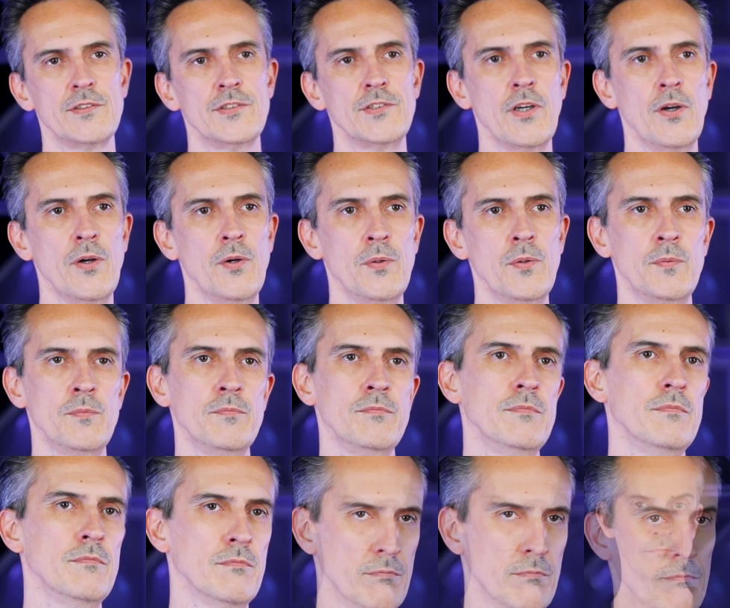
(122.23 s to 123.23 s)
so
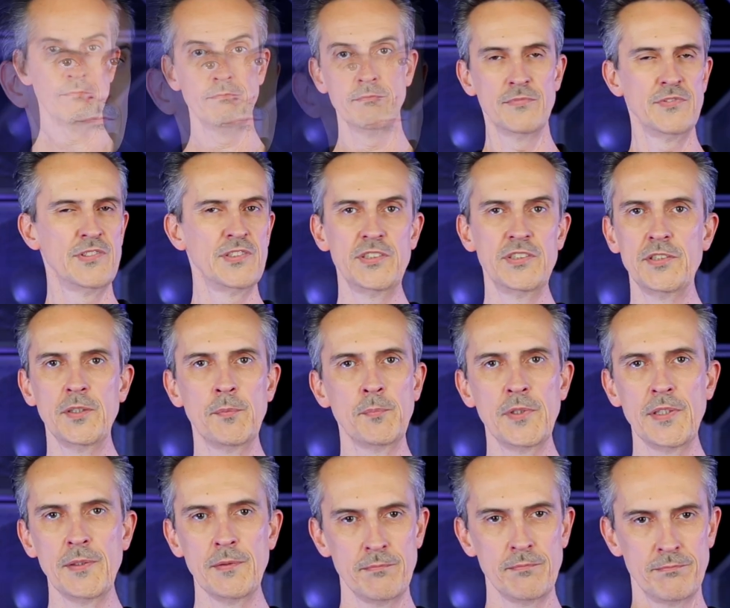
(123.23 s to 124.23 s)

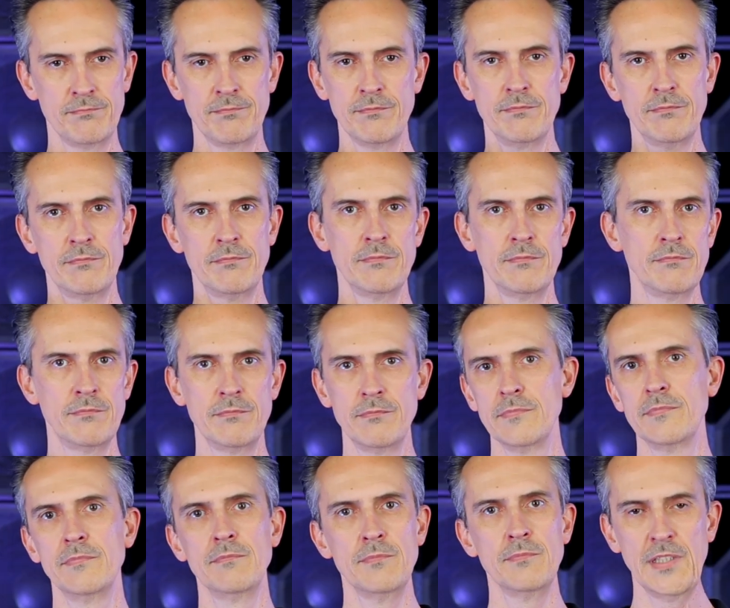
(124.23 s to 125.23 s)
simply
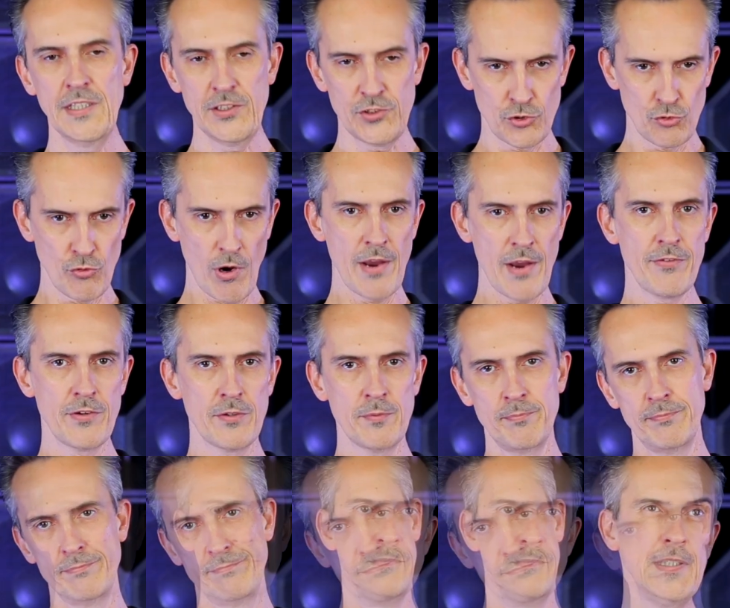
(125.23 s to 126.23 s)
each
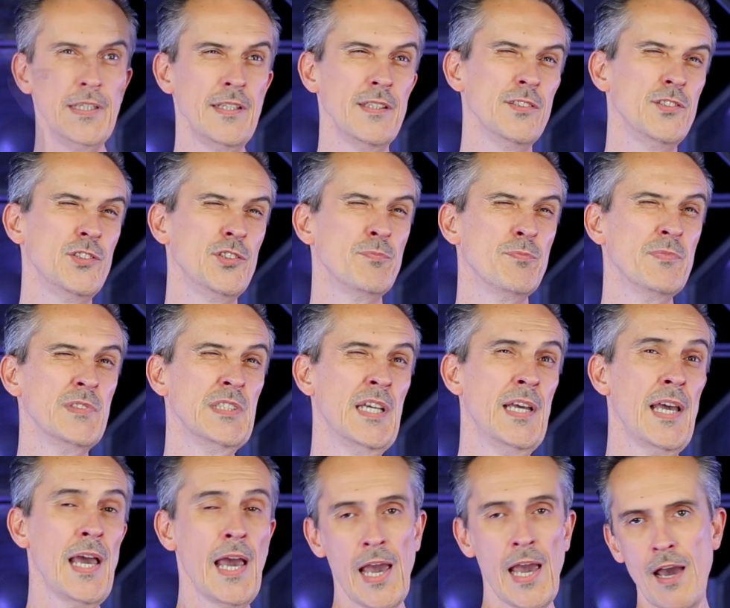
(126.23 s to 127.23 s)
driver is
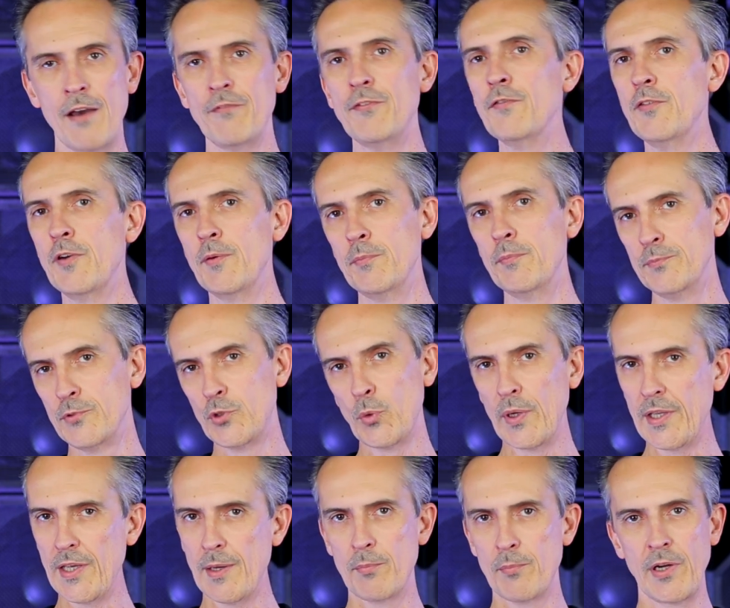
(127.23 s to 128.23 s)
half of a
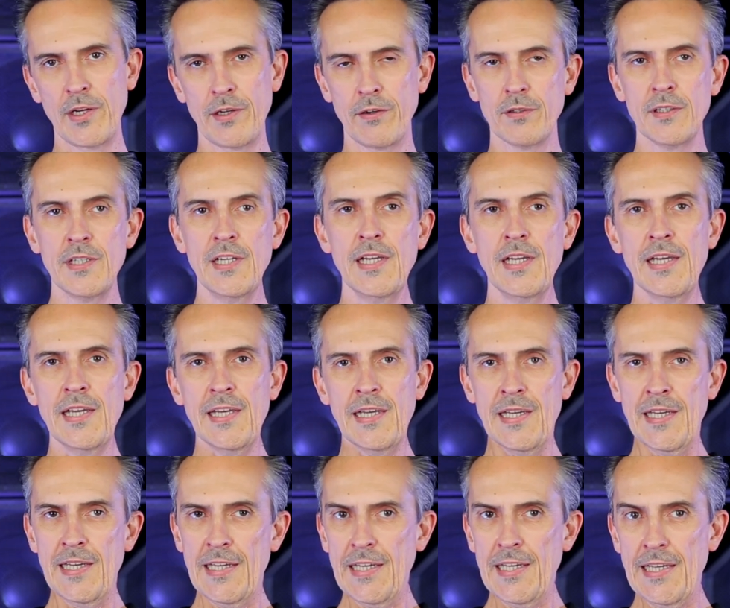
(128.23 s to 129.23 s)
twenty amp breaker.
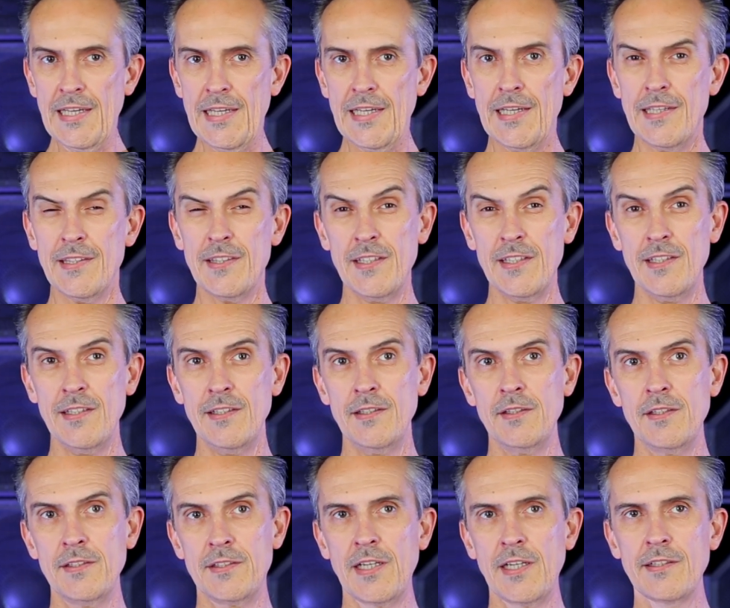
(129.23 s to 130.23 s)
The,
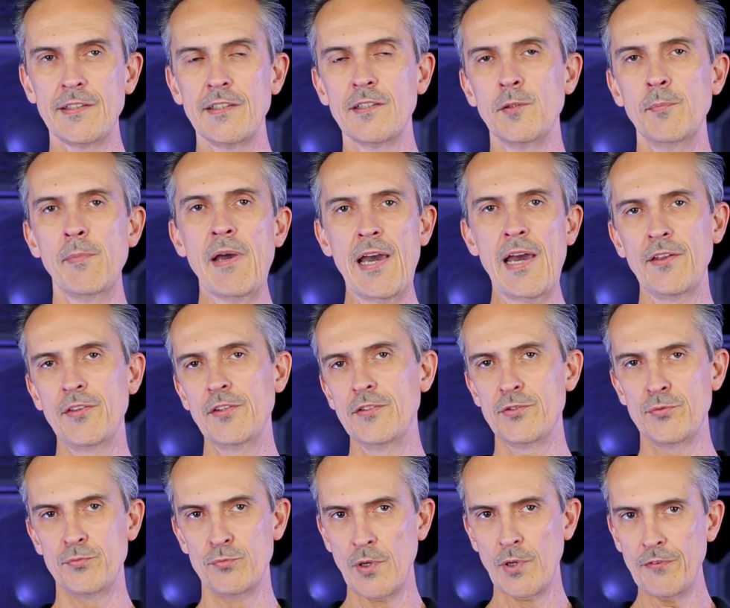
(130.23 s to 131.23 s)
the technical math
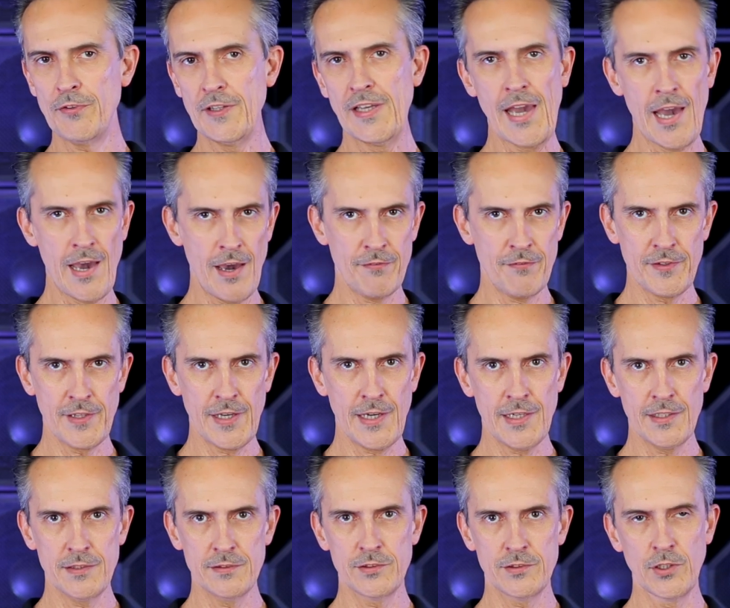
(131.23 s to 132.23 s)
is roughly half of
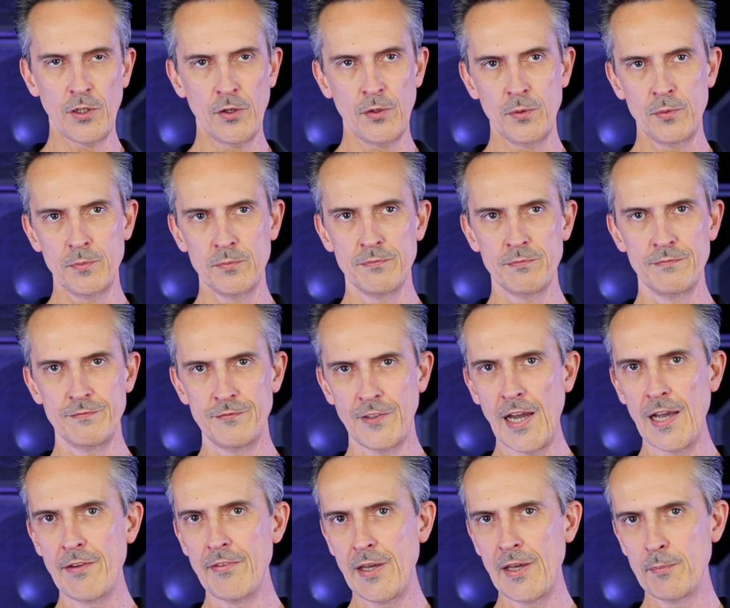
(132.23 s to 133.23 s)
that, so
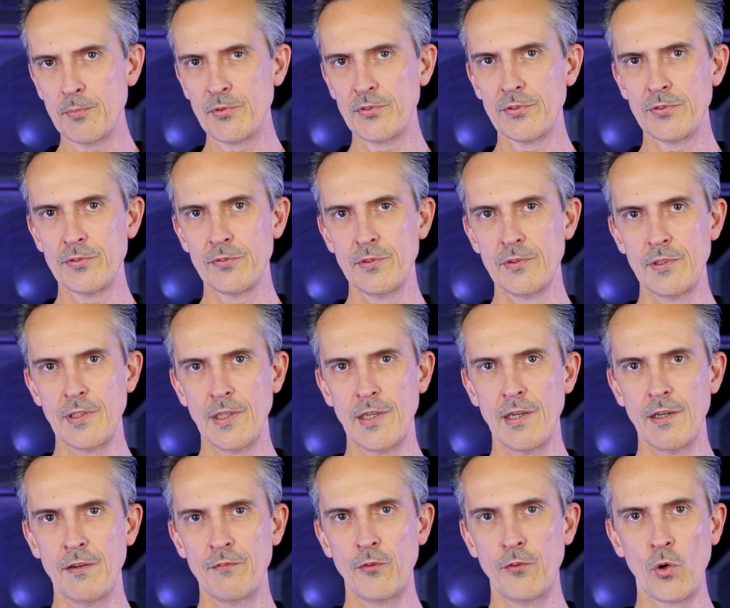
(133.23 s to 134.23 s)
five amps
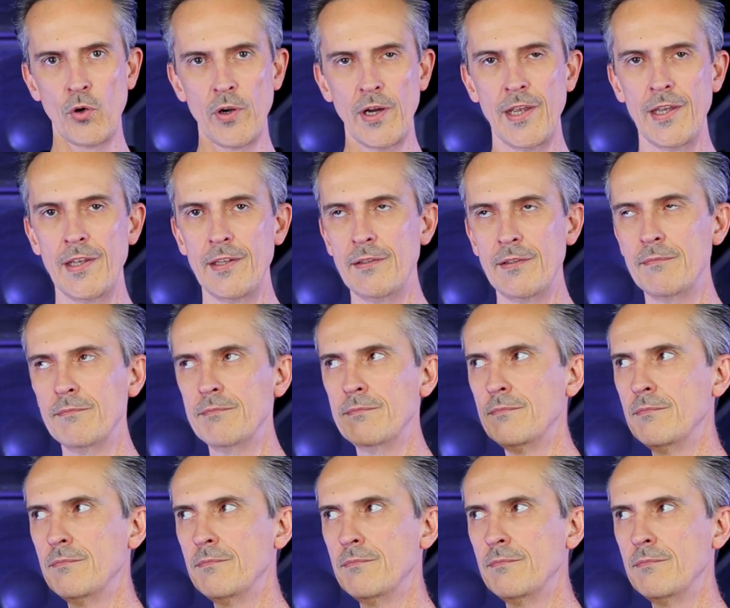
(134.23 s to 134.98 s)
uh, for a